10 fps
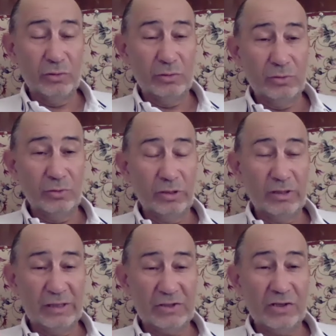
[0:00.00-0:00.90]
during
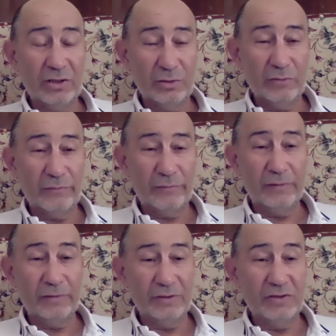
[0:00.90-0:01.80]
last year of
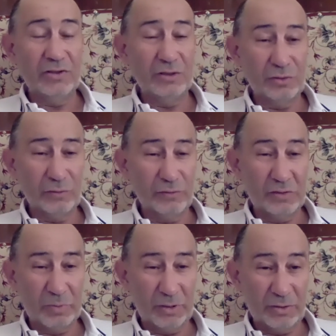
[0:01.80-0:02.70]
existence of this
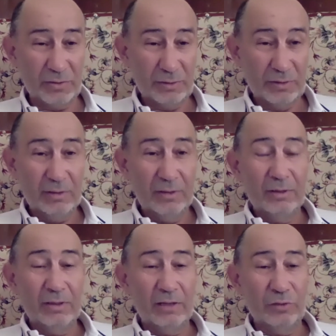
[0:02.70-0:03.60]
party.
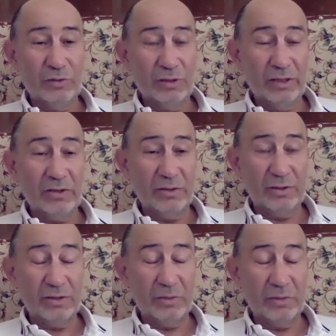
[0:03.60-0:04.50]
I was elected
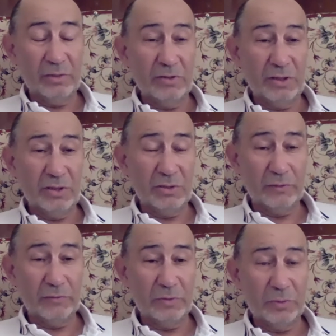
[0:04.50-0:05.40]
as representative
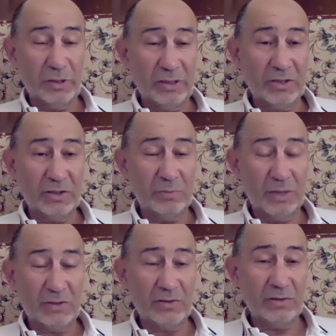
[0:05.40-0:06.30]
of democratic
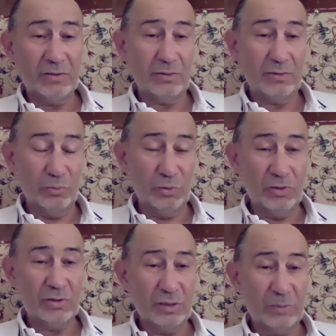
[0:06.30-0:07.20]
Marxist
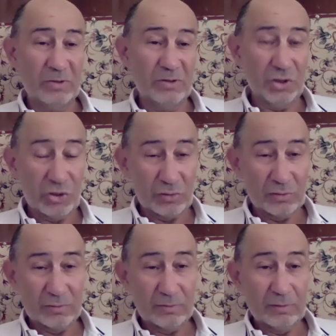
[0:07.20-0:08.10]
communist opposition.
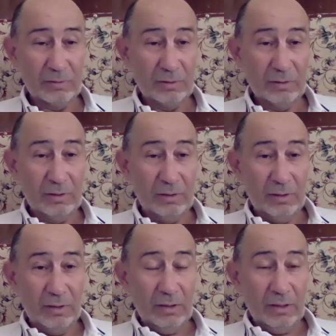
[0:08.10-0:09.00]

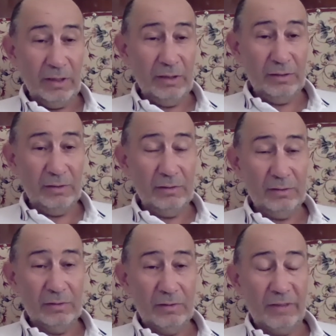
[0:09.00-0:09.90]
And
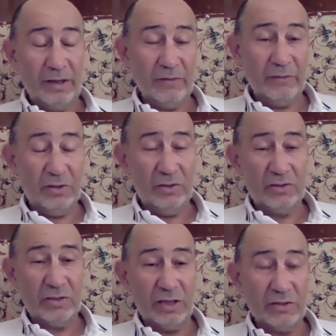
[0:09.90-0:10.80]
then we
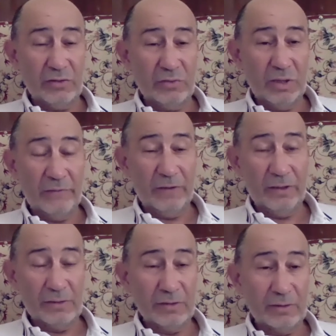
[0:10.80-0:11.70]
discussed with my
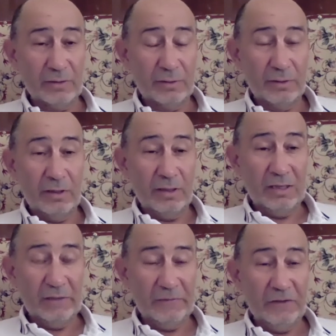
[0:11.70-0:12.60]
friends,
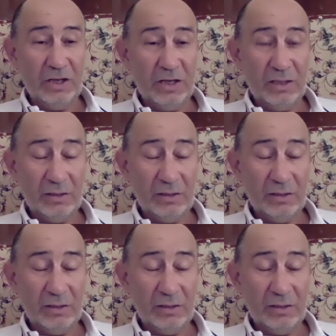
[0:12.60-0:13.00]
if we had